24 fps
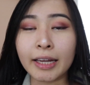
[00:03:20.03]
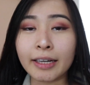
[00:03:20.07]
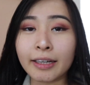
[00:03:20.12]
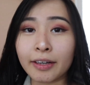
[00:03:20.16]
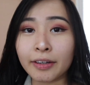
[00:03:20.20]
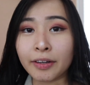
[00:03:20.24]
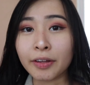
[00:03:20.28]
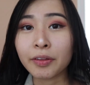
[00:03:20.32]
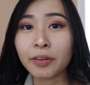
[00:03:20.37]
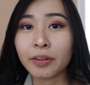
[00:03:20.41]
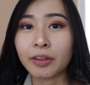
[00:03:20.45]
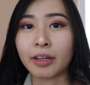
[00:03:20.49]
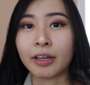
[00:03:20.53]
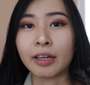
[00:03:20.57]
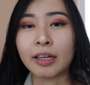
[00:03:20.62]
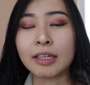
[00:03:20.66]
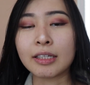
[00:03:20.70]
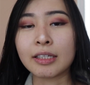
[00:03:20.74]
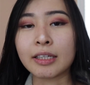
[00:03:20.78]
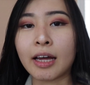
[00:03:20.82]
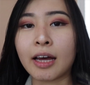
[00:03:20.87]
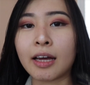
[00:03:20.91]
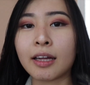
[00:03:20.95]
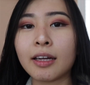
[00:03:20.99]
And another thing
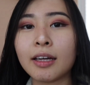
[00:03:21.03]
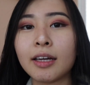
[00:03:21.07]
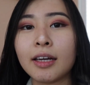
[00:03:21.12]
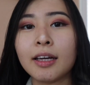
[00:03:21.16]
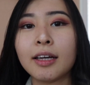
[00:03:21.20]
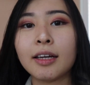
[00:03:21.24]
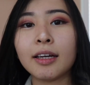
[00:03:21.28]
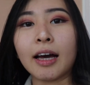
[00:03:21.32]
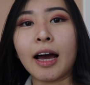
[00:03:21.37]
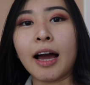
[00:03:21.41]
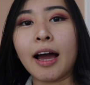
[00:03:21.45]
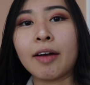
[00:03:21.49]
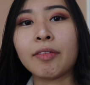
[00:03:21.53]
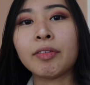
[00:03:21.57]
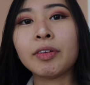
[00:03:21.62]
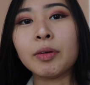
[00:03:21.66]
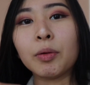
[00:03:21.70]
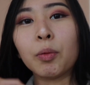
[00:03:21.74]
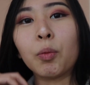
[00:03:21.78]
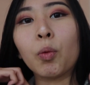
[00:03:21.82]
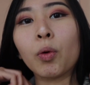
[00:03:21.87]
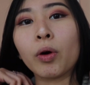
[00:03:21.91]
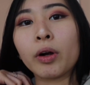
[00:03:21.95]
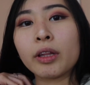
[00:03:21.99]
is that I
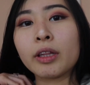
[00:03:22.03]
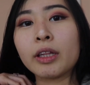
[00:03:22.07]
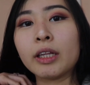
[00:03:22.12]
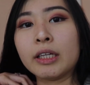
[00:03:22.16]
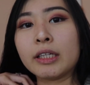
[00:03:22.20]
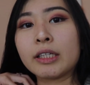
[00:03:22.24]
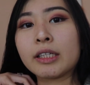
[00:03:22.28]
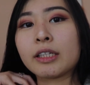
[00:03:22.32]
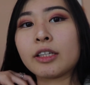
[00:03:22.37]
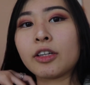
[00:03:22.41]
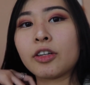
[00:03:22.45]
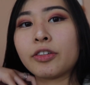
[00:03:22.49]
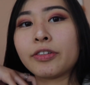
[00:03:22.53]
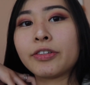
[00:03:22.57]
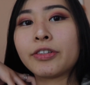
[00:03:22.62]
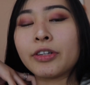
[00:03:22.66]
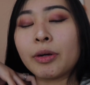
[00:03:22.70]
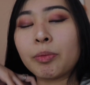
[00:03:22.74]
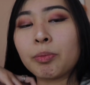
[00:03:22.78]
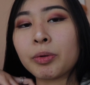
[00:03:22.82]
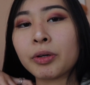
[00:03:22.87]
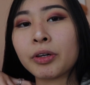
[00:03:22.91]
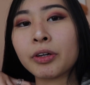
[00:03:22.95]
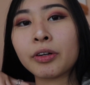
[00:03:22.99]
haven't worn this
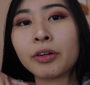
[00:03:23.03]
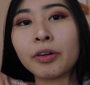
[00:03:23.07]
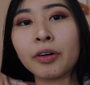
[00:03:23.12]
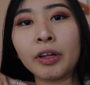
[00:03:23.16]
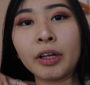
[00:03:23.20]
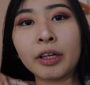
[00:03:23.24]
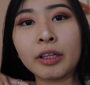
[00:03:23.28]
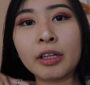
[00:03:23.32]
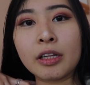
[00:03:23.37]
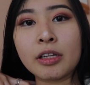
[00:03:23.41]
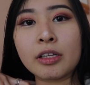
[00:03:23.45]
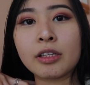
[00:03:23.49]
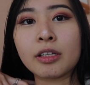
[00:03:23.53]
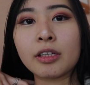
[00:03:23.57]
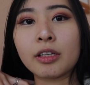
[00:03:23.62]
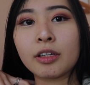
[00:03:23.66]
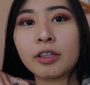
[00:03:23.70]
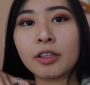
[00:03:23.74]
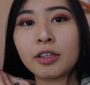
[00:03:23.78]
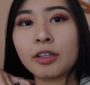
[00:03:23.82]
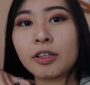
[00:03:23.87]
jumper or like this